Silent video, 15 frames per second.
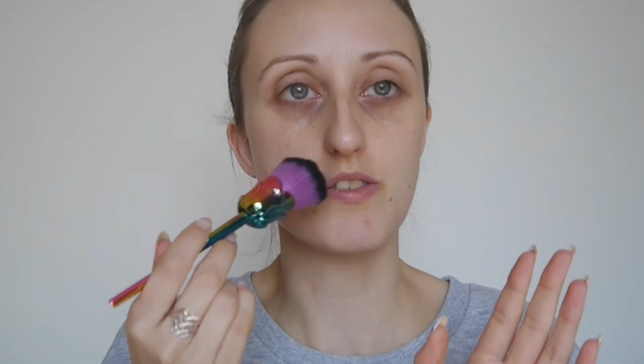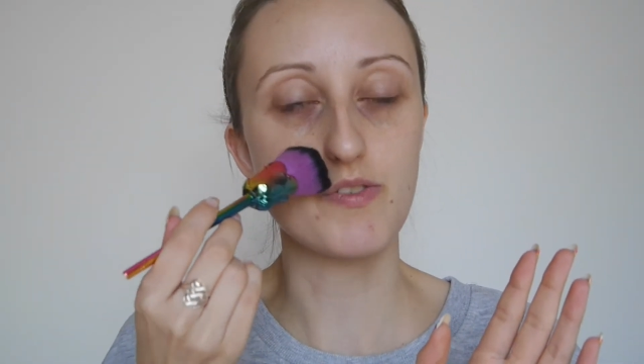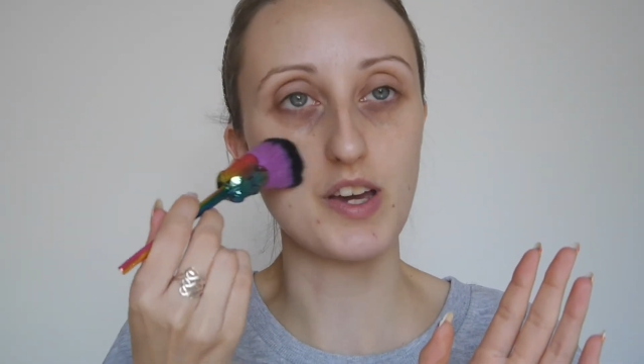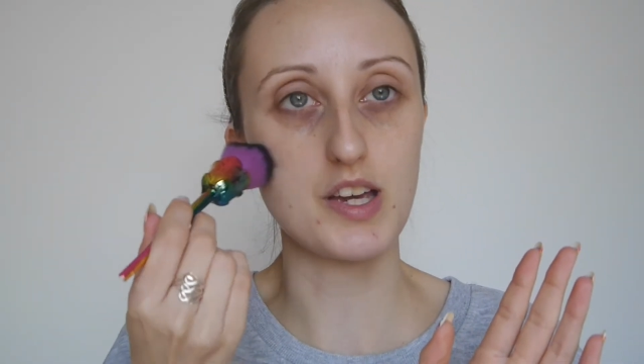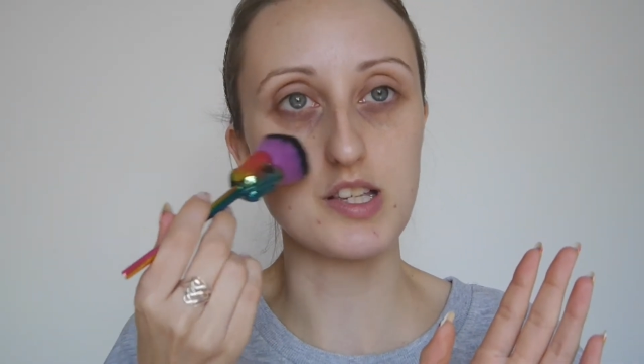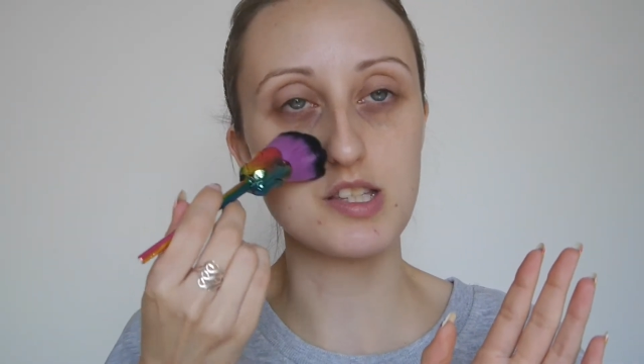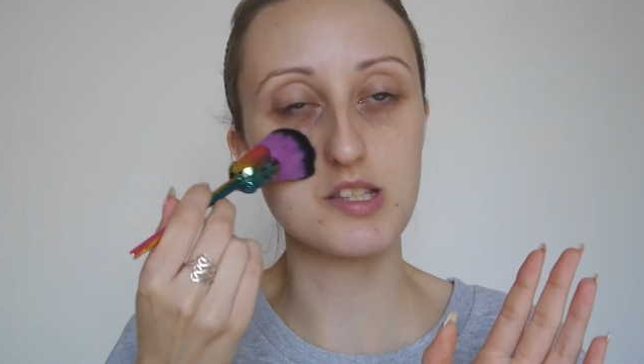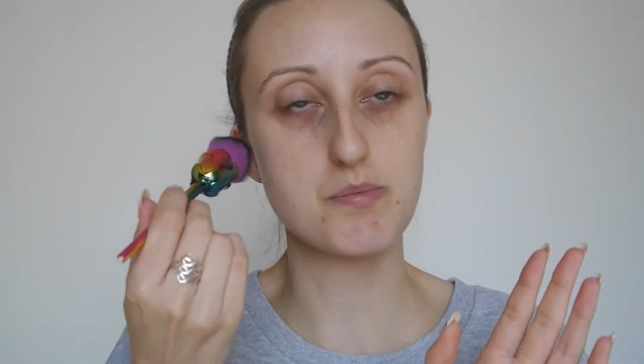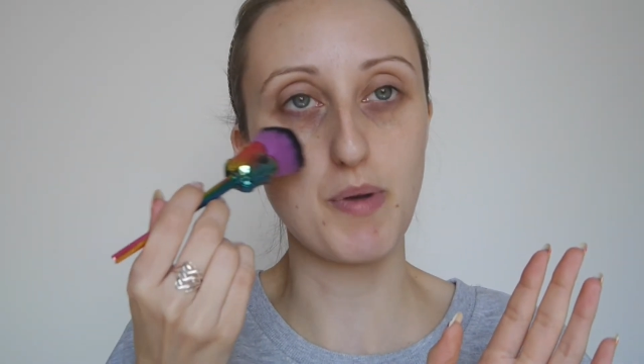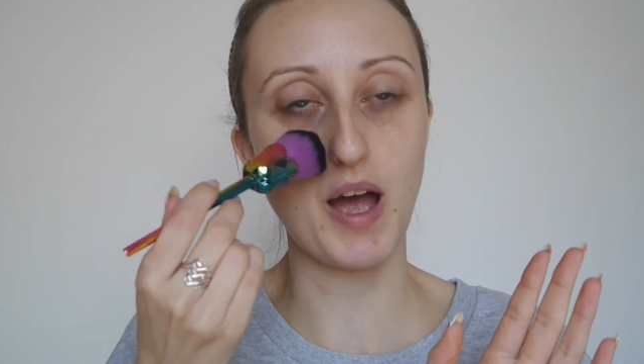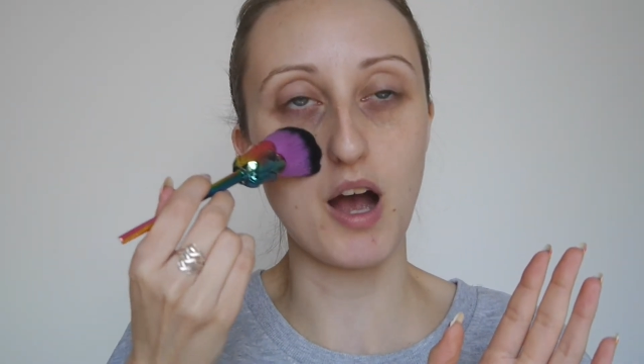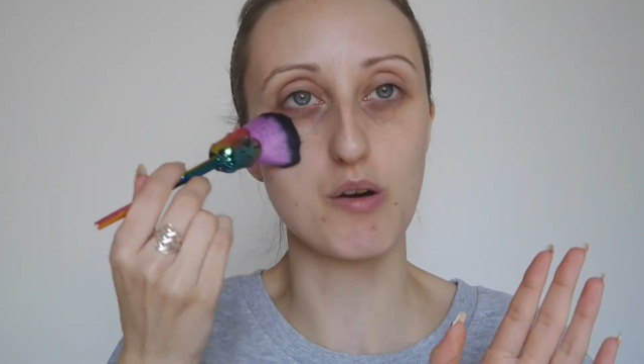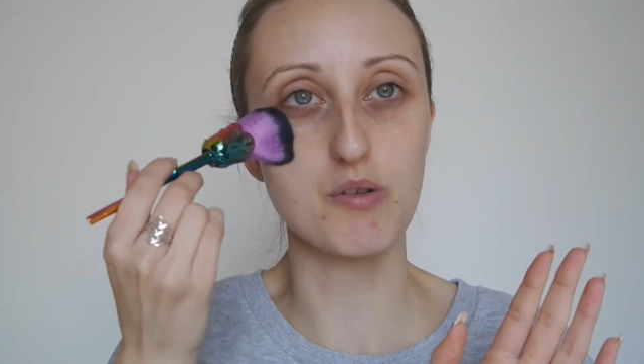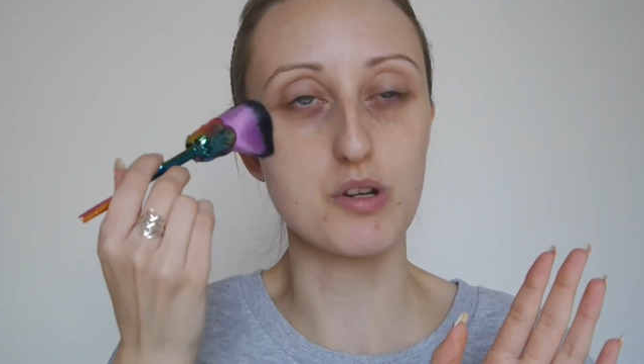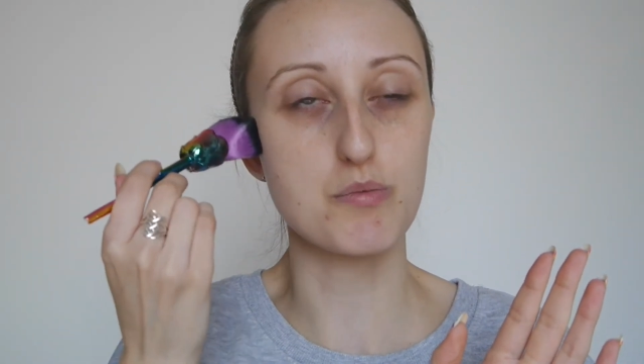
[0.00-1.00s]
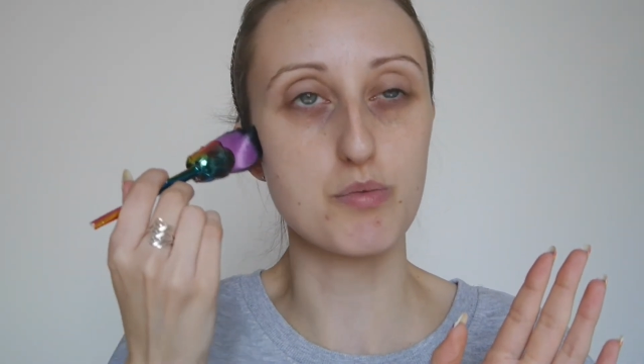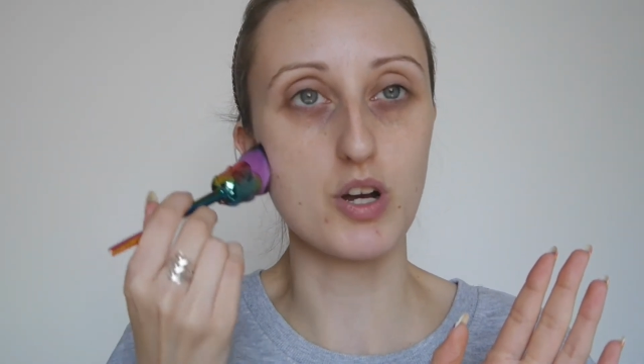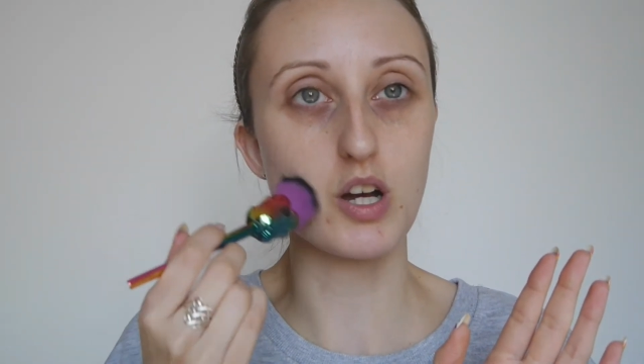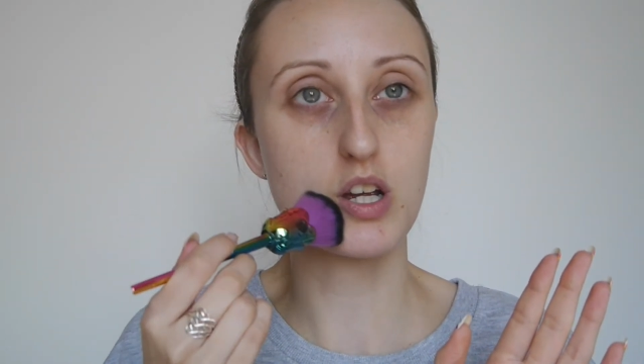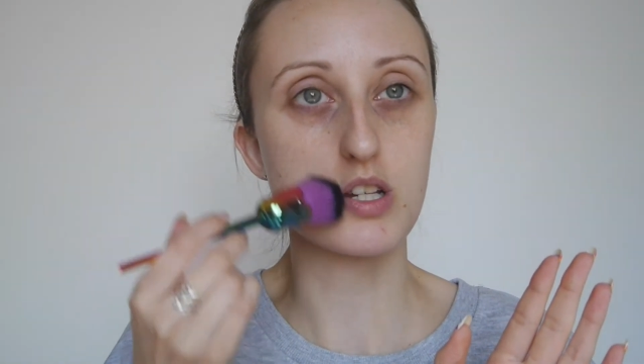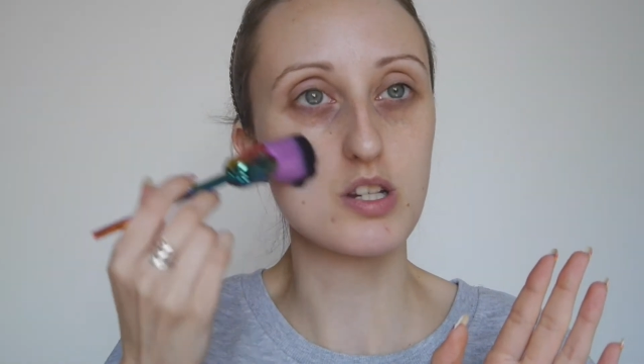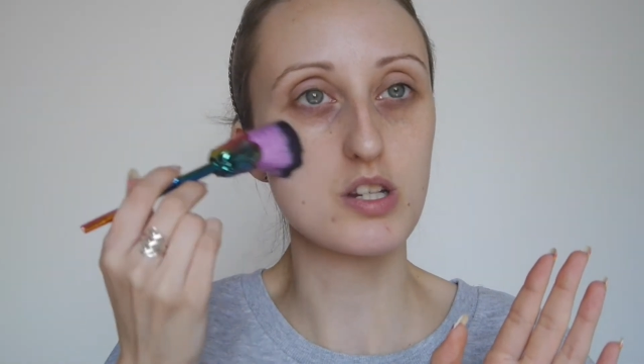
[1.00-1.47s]
face powder
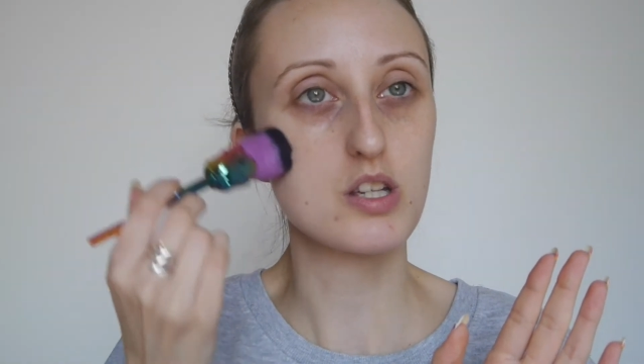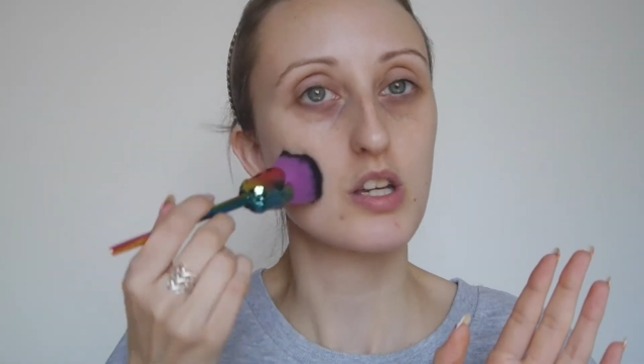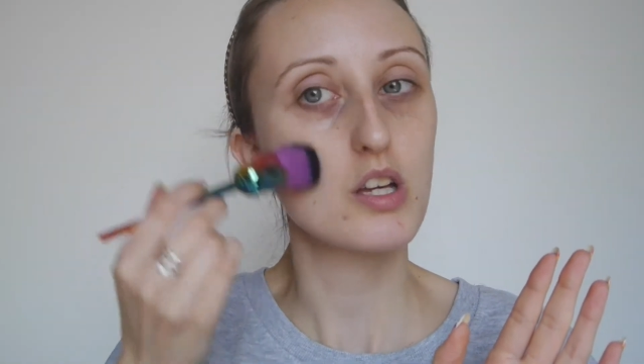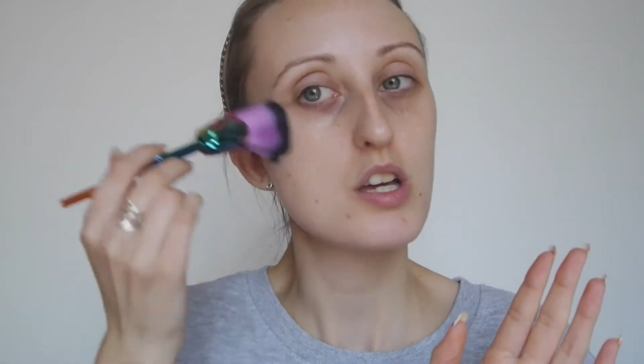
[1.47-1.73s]
brush.